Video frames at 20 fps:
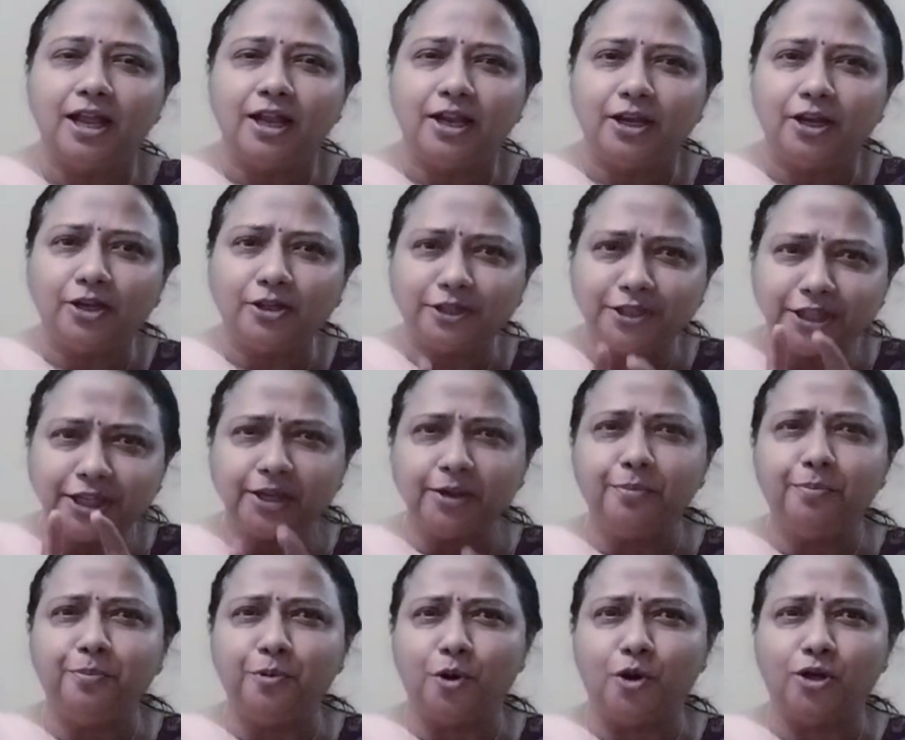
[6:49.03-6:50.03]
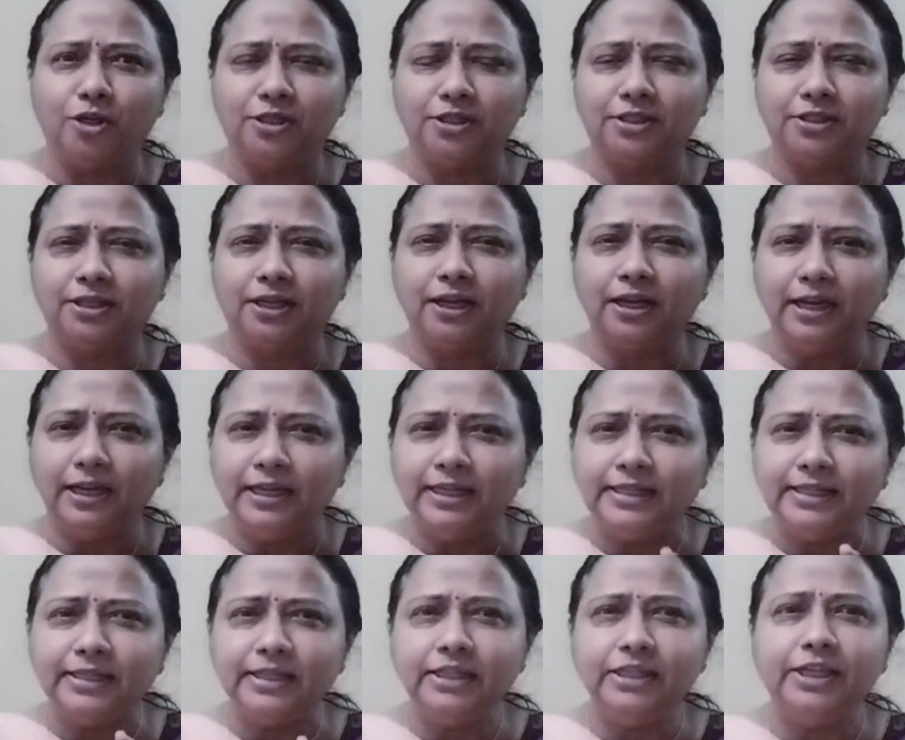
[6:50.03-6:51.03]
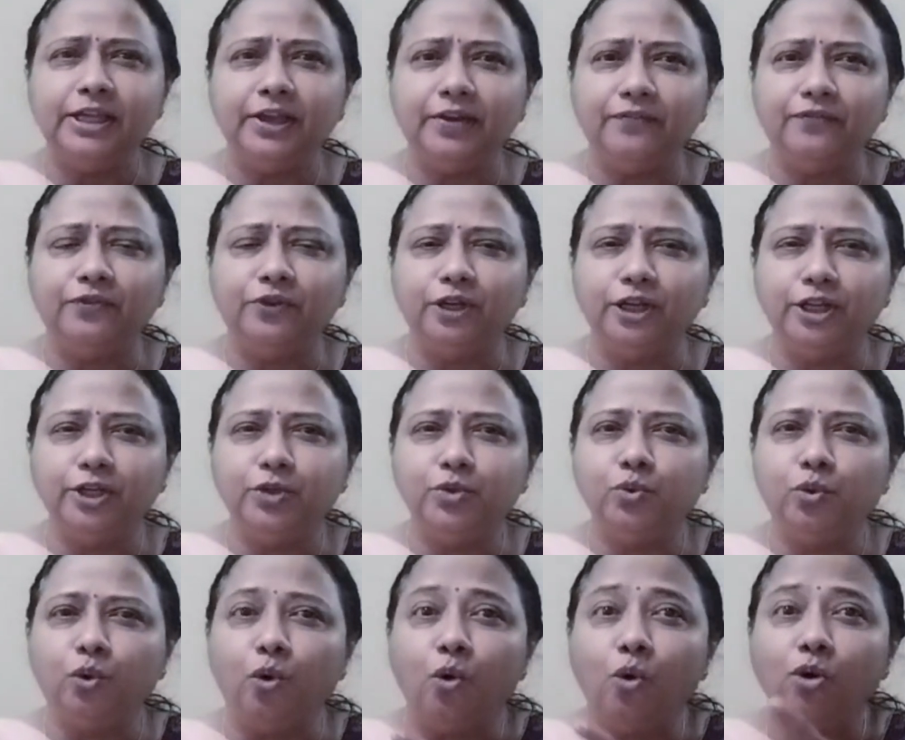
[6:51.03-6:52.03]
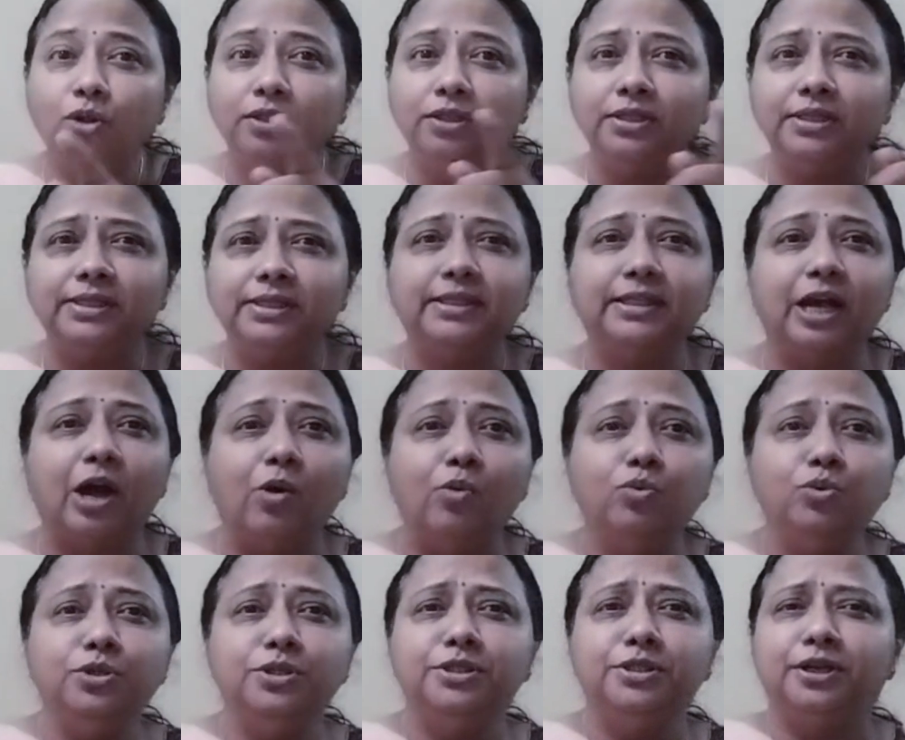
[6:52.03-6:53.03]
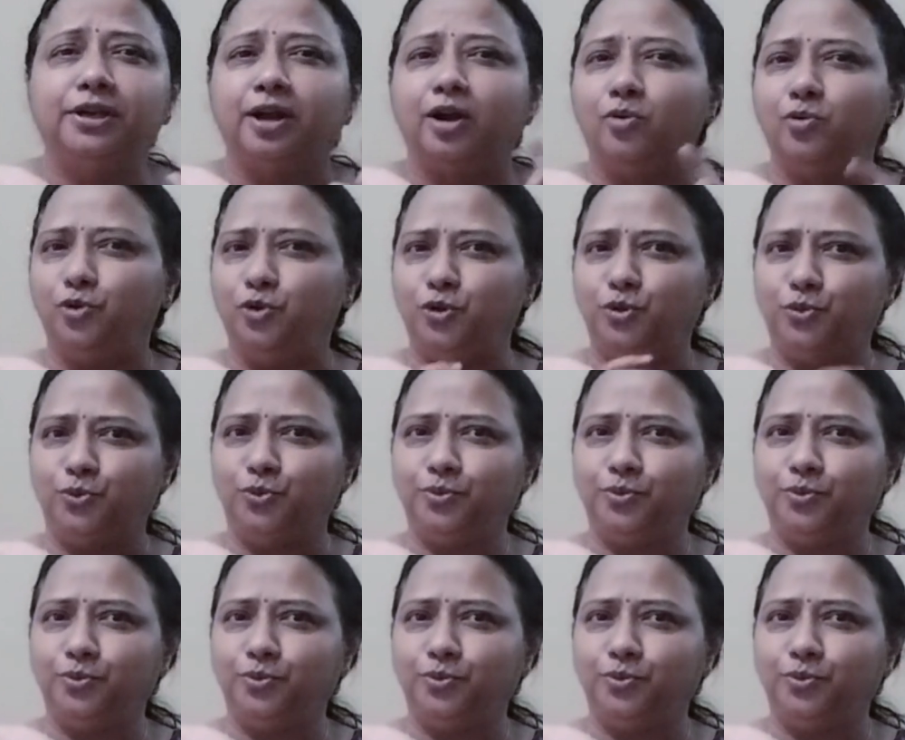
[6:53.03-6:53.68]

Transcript: Now take a pause and listen carefully to all the sounds around you.